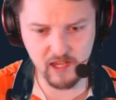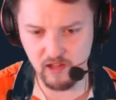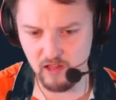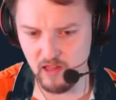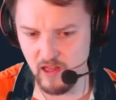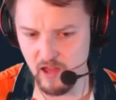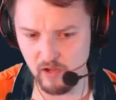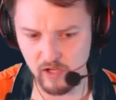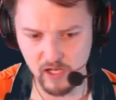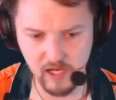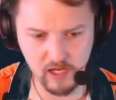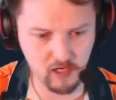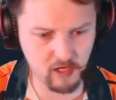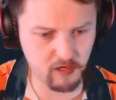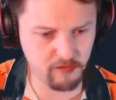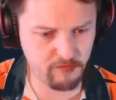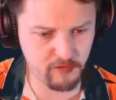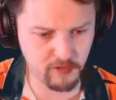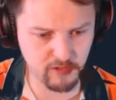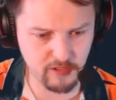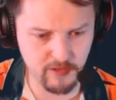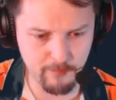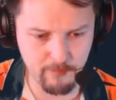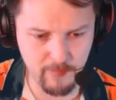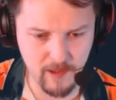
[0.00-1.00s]
Cloud Kicker
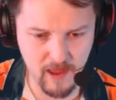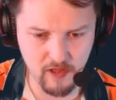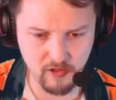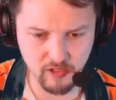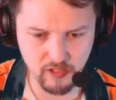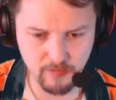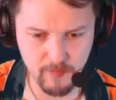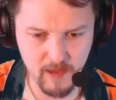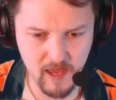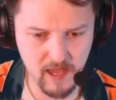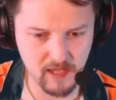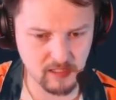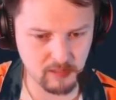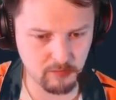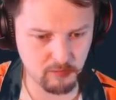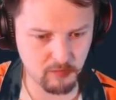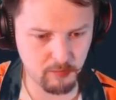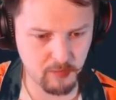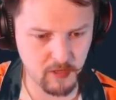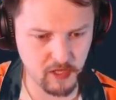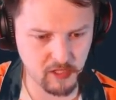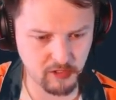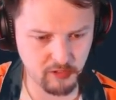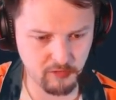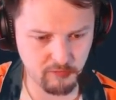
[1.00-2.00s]
for some bounce back, some
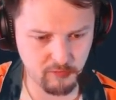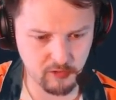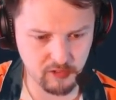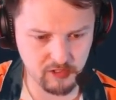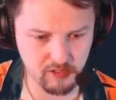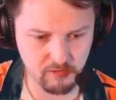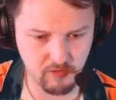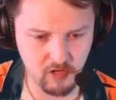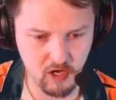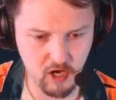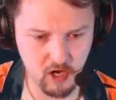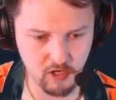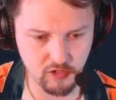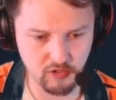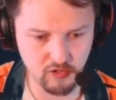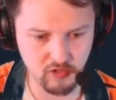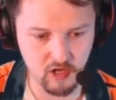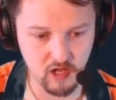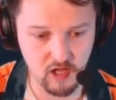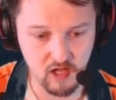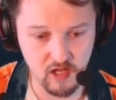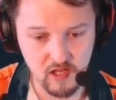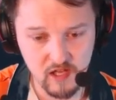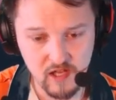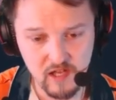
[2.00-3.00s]
Rapunzel for some card
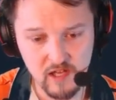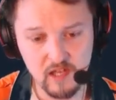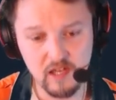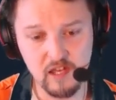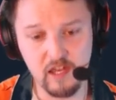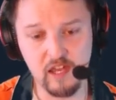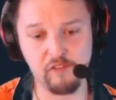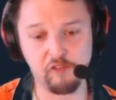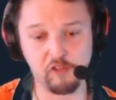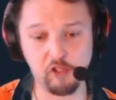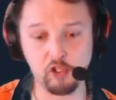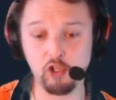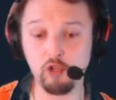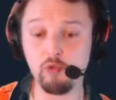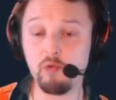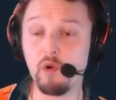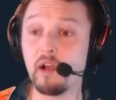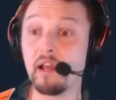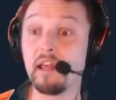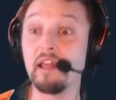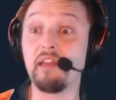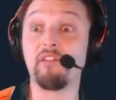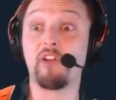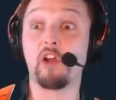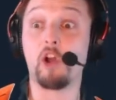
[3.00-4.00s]
draw. If you do
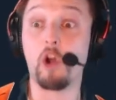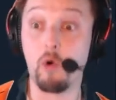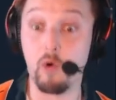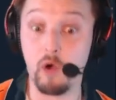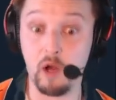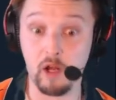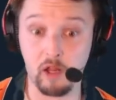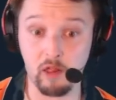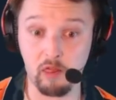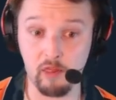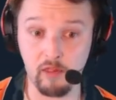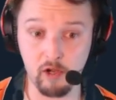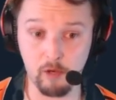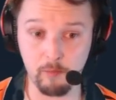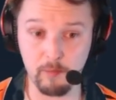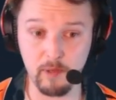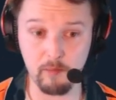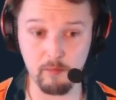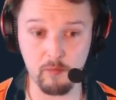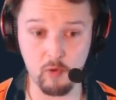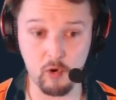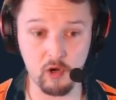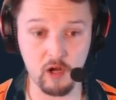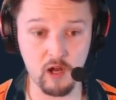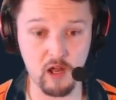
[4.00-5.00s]
want to even go on a little bit
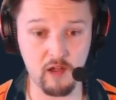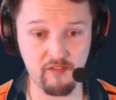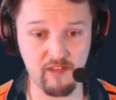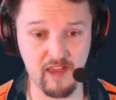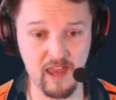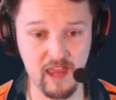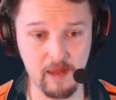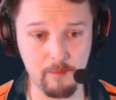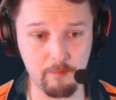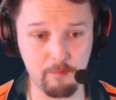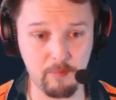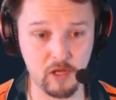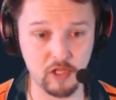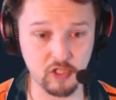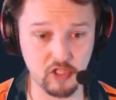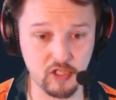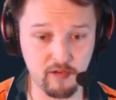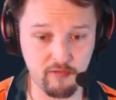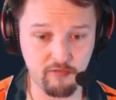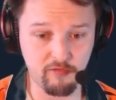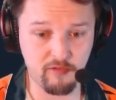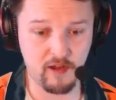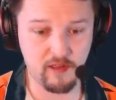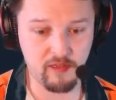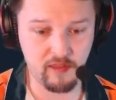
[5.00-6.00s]
more of a
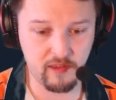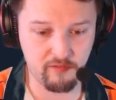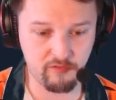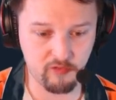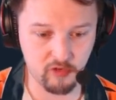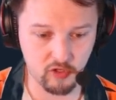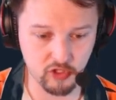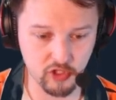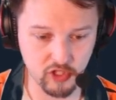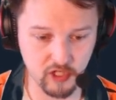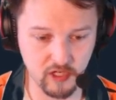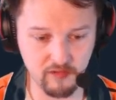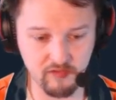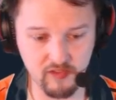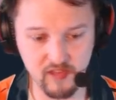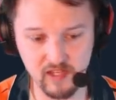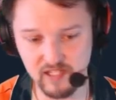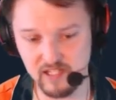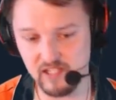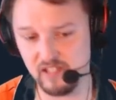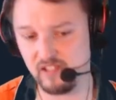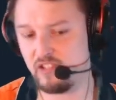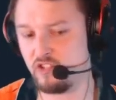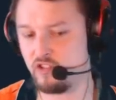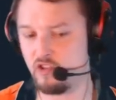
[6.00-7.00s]
budget-friendly version of
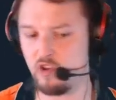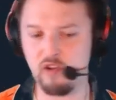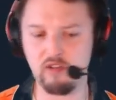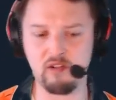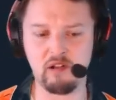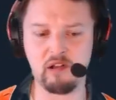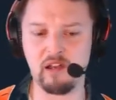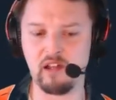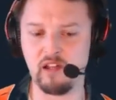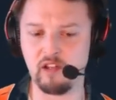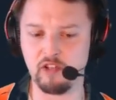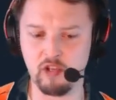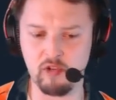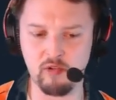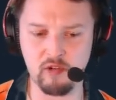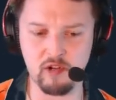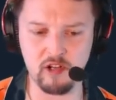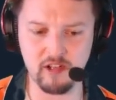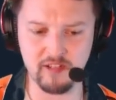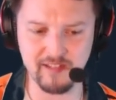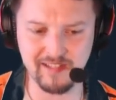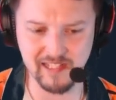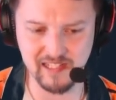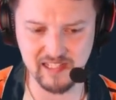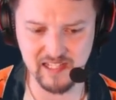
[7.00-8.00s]
this is already a
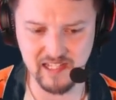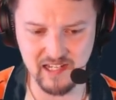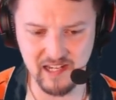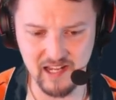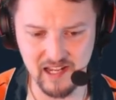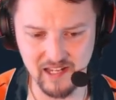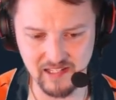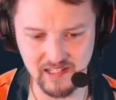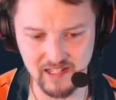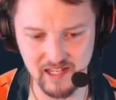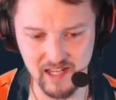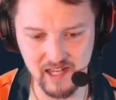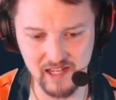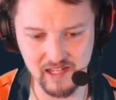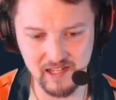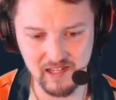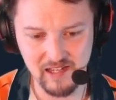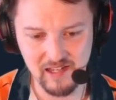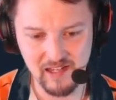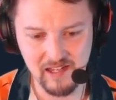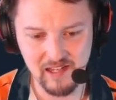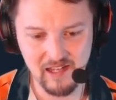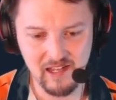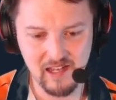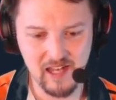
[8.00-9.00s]
269 deck,
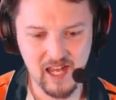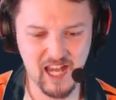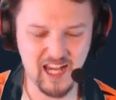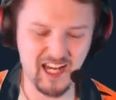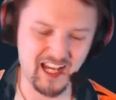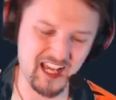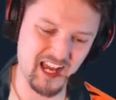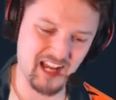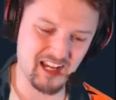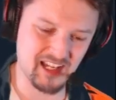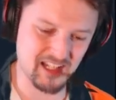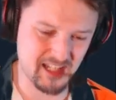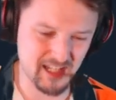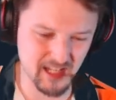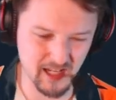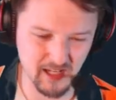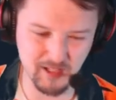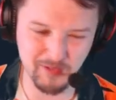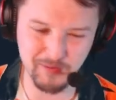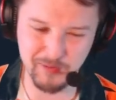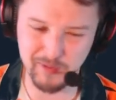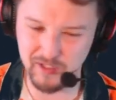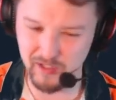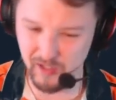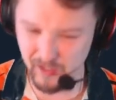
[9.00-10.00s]
and it kind of
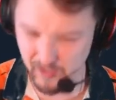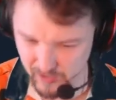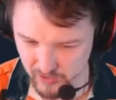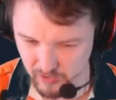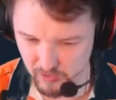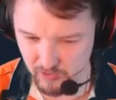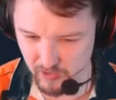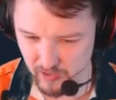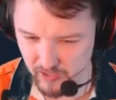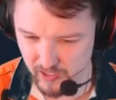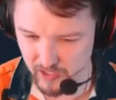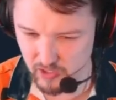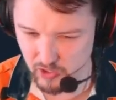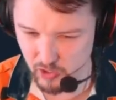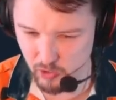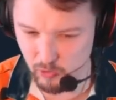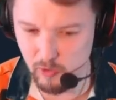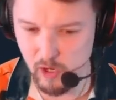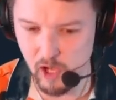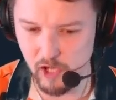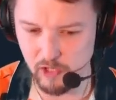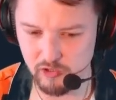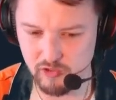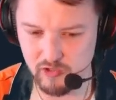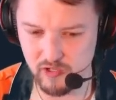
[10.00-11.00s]
sucks when literally
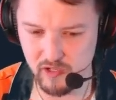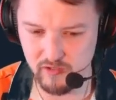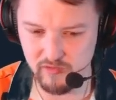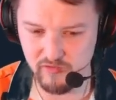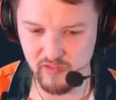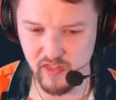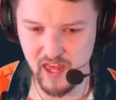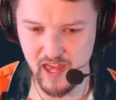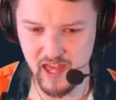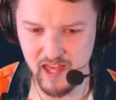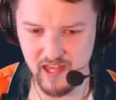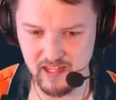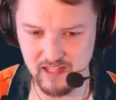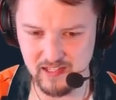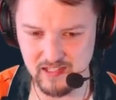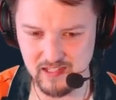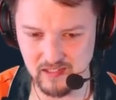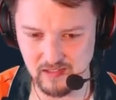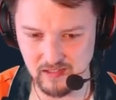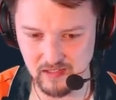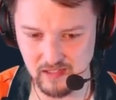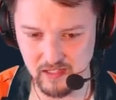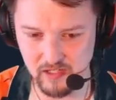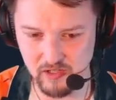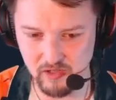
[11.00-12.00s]
200 of that
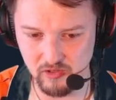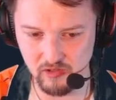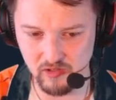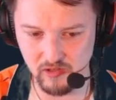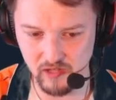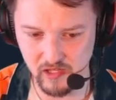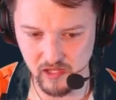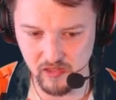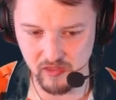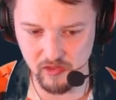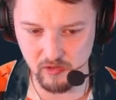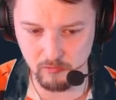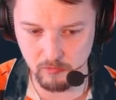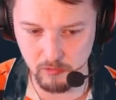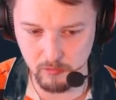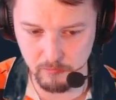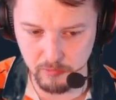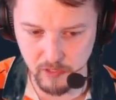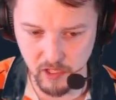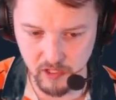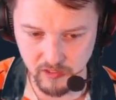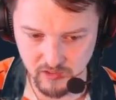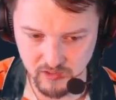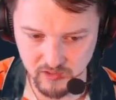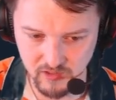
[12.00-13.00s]
is literally the
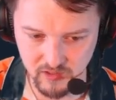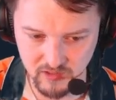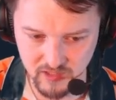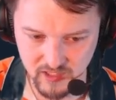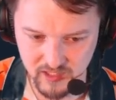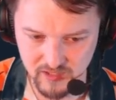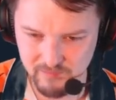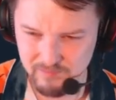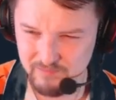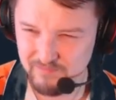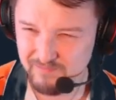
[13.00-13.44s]
Rapunzels.